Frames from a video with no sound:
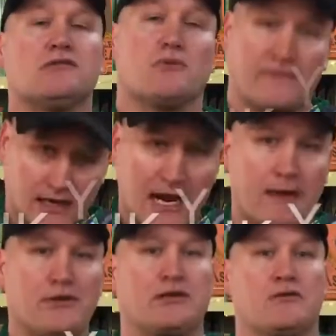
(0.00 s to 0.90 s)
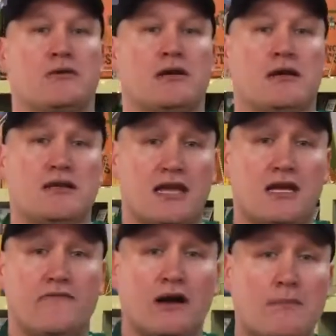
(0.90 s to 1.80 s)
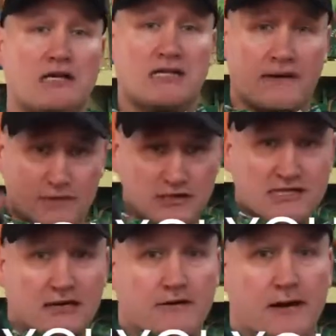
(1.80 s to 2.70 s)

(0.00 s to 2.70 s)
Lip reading: We're very happy to. Thank you very much. Have a good Saturday.